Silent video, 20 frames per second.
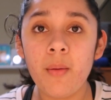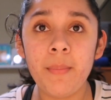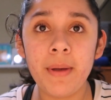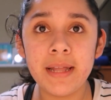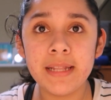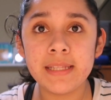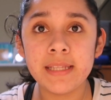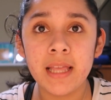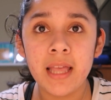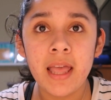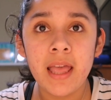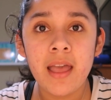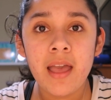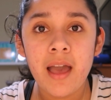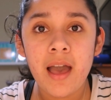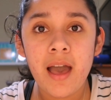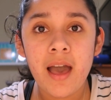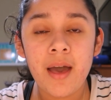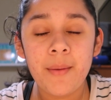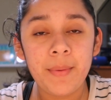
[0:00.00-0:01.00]
But
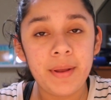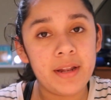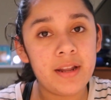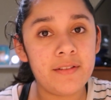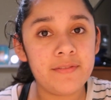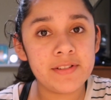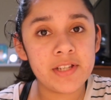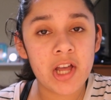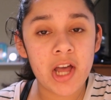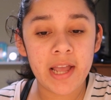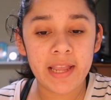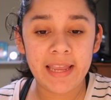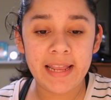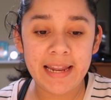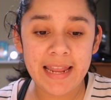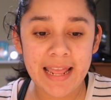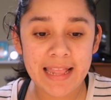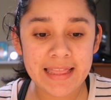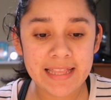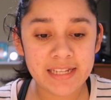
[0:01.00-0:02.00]
enough
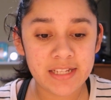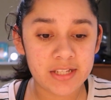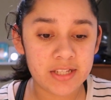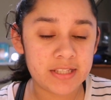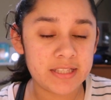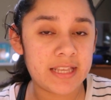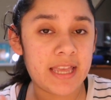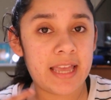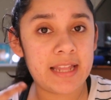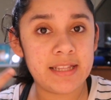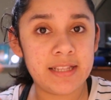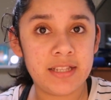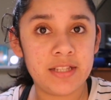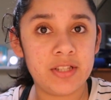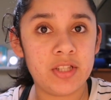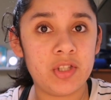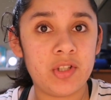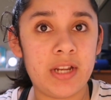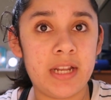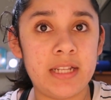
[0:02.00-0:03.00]
talking, and let's just get
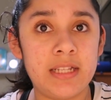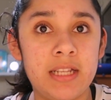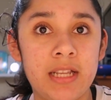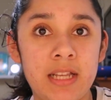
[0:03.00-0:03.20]
straight